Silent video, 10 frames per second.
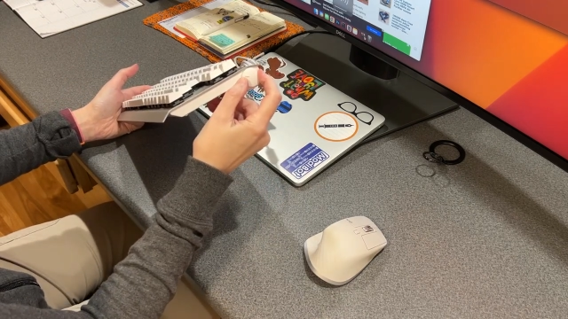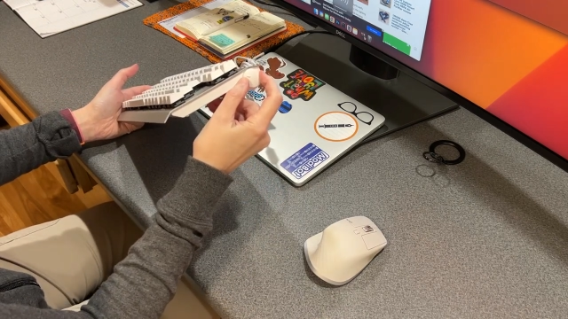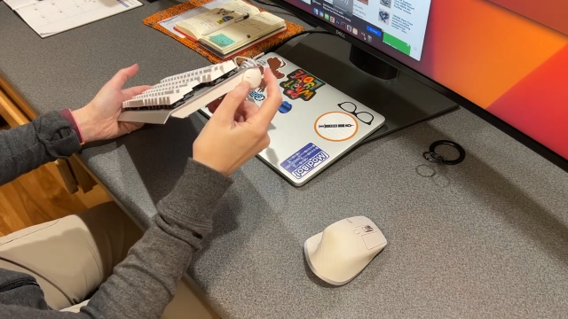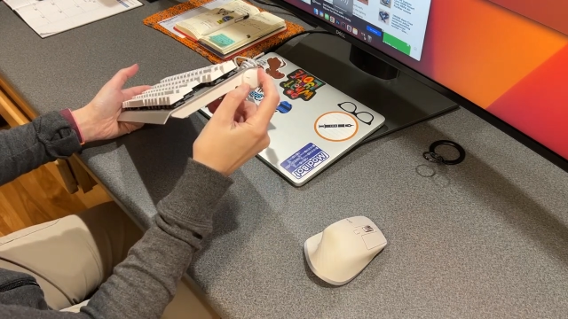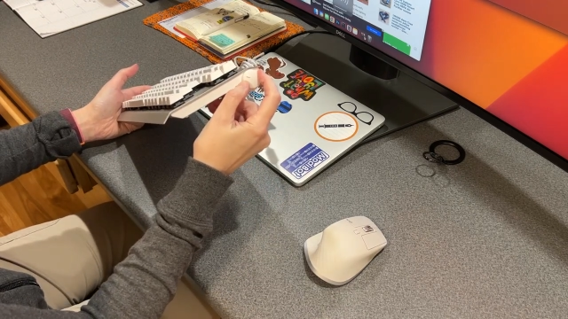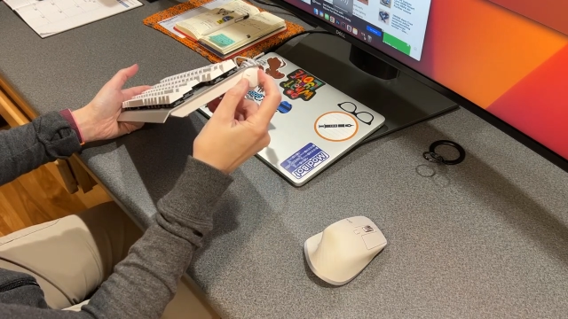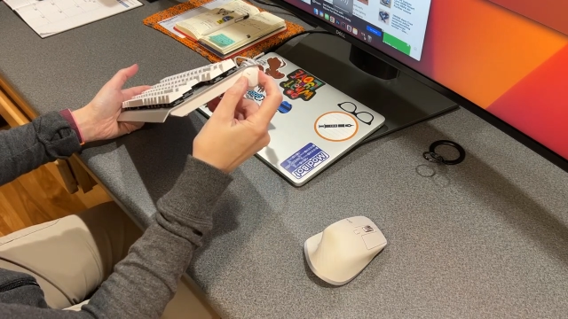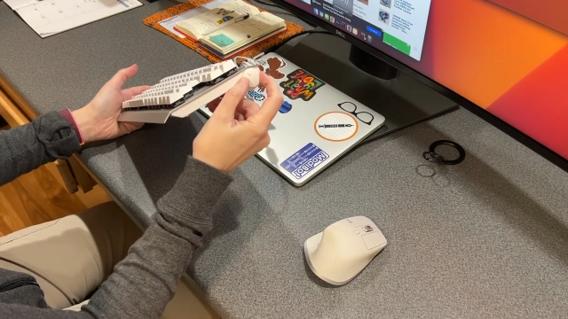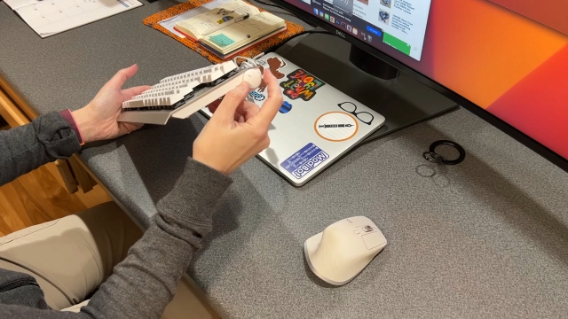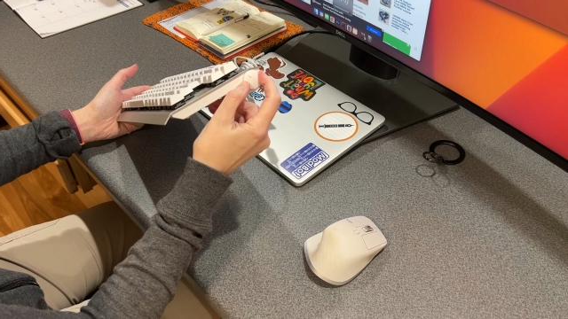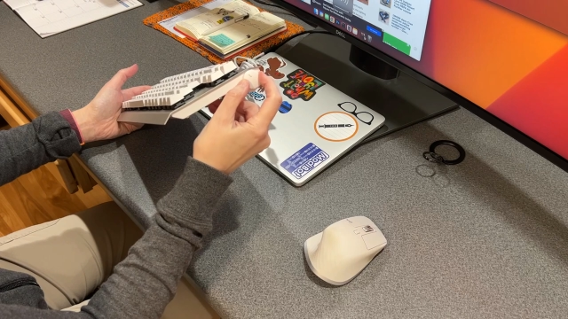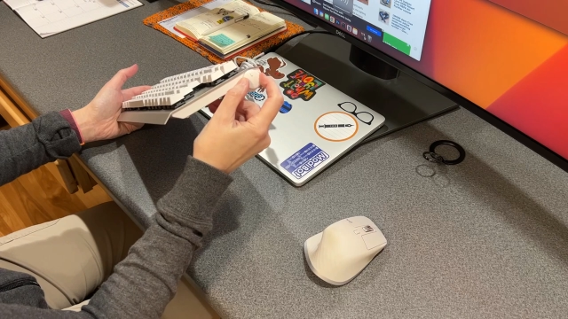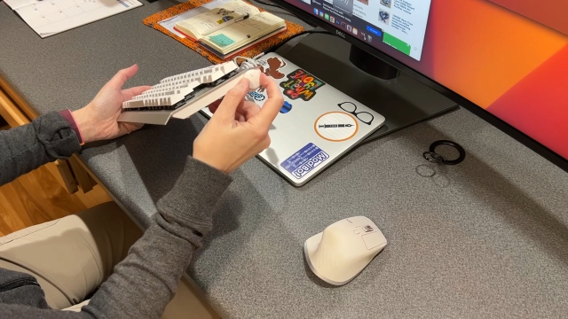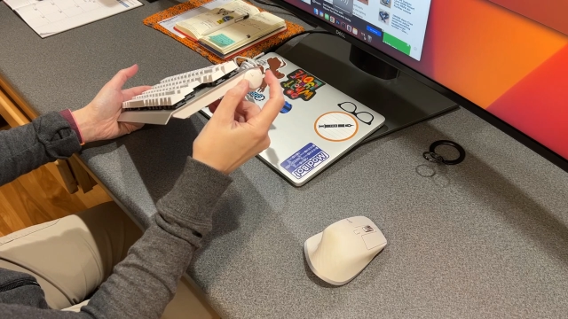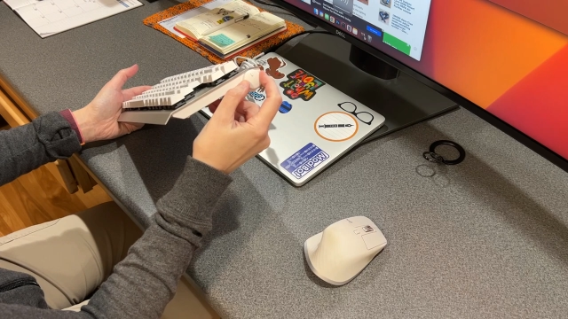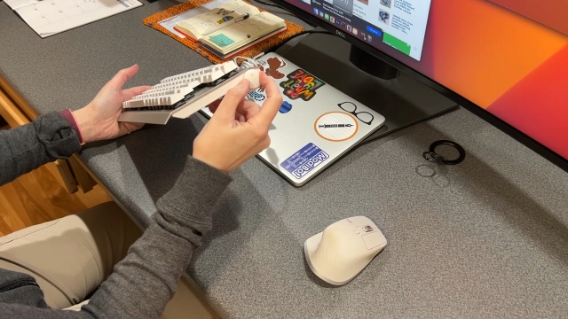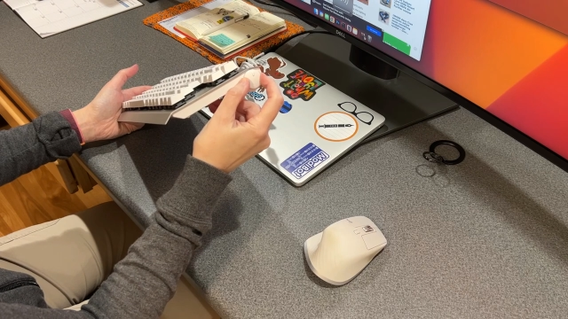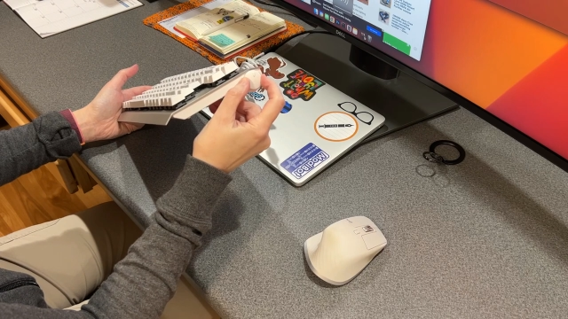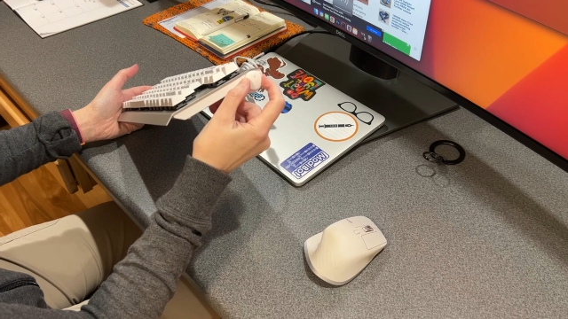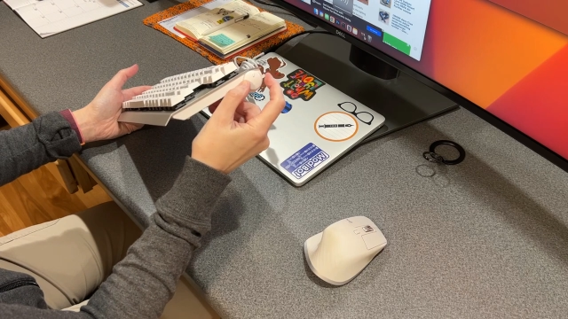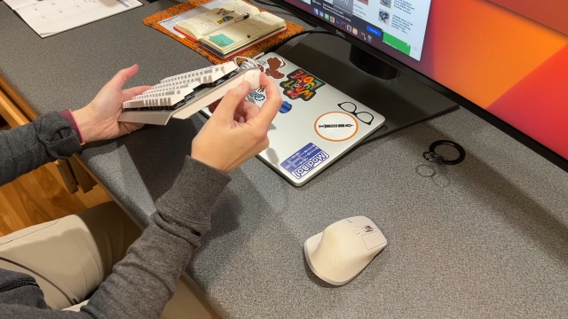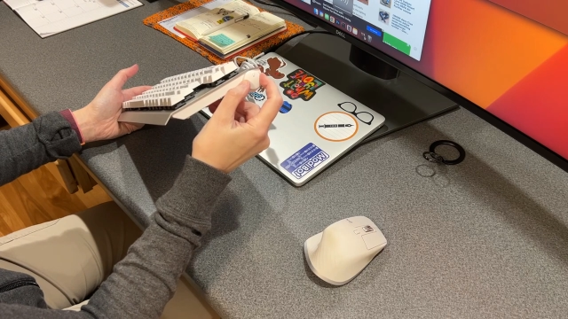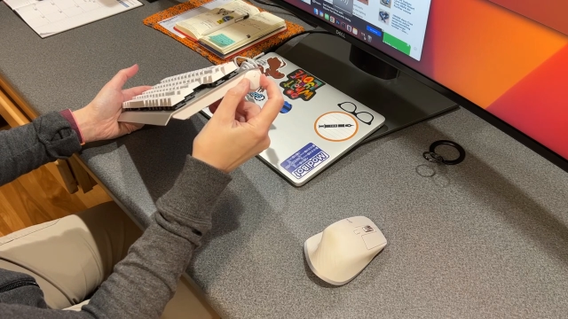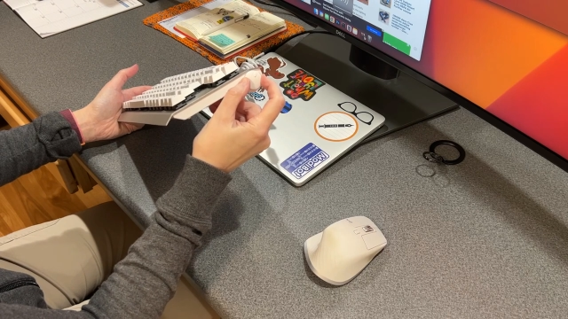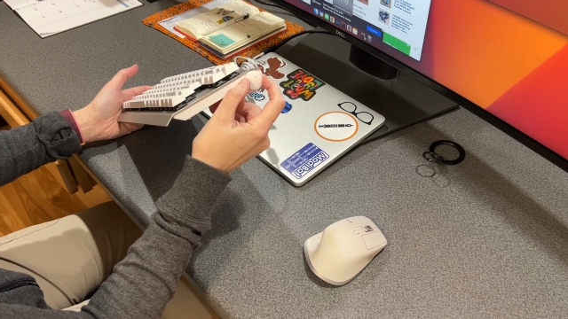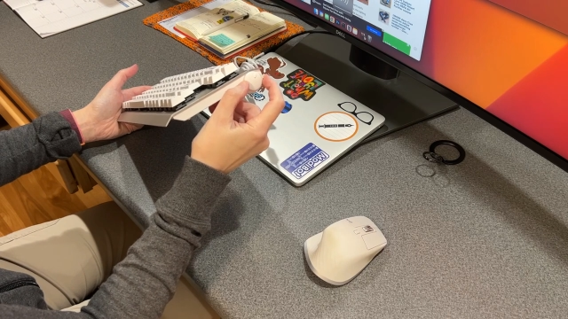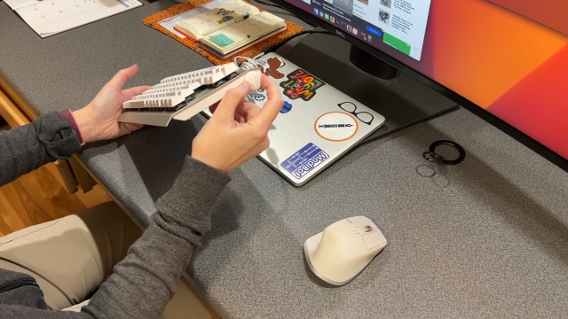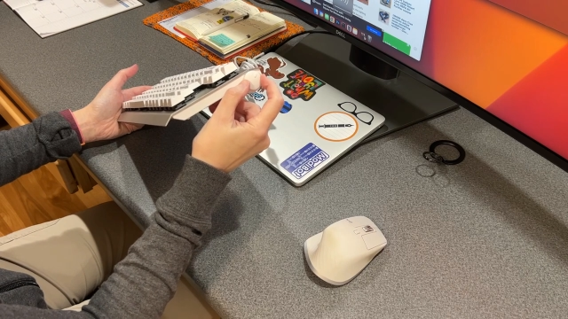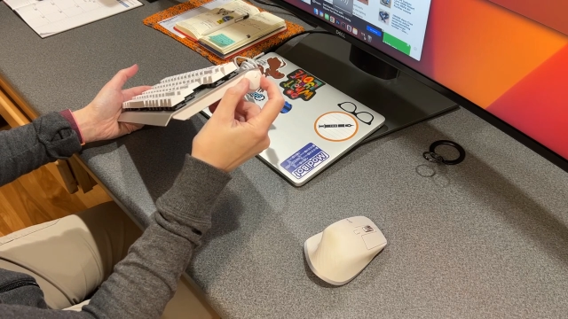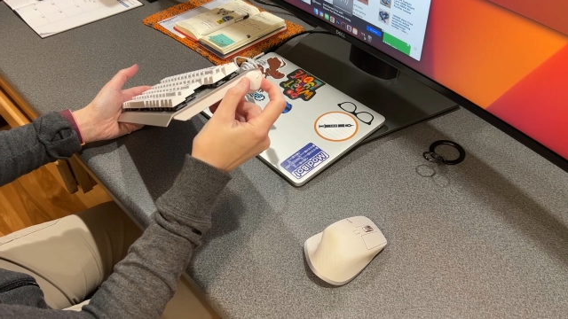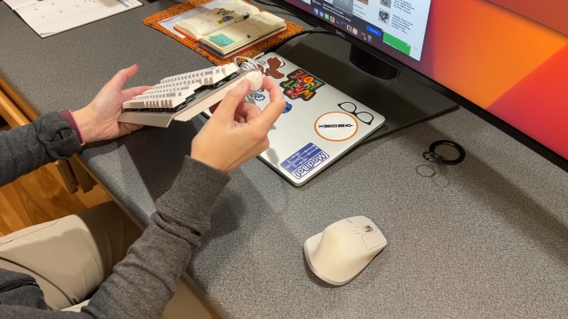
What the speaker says: [unreadable: no face in view]